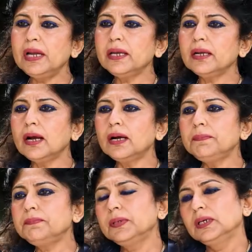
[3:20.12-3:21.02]
building
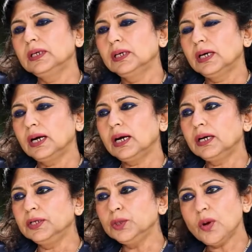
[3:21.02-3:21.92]
up
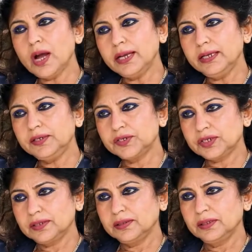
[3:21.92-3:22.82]
new
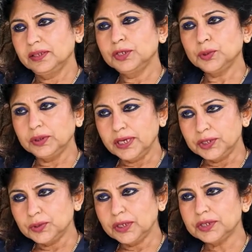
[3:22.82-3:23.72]
heights to the
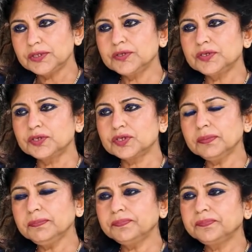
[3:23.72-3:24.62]
education
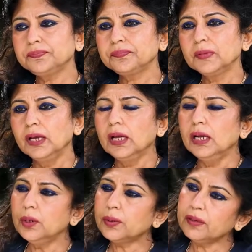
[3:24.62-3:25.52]
system,
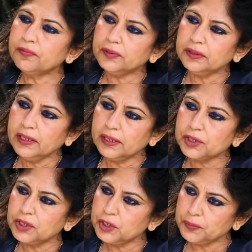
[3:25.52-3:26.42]
looking for the
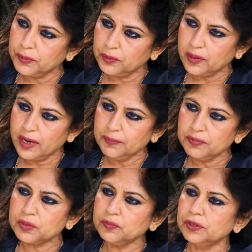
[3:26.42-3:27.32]
exchange
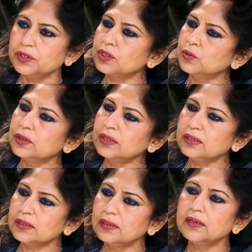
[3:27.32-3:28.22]
programs for the student,
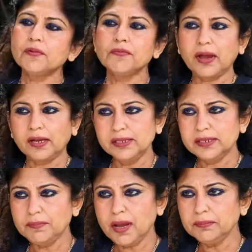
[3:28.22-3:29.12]

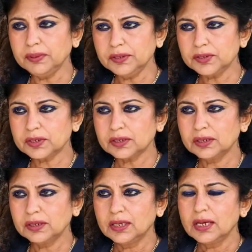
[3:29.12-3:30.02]
faculty members
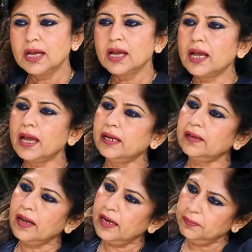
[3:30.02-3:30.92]

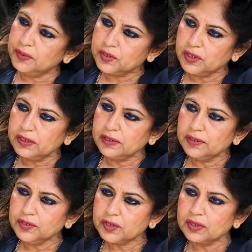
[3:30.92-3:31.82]
and
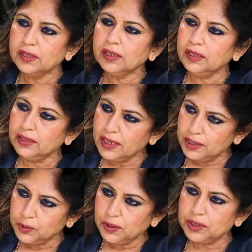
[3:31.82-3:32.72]
administrators in the
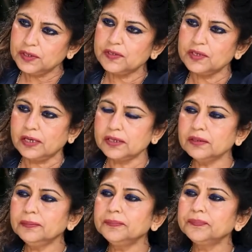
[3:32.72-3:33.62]
education sector.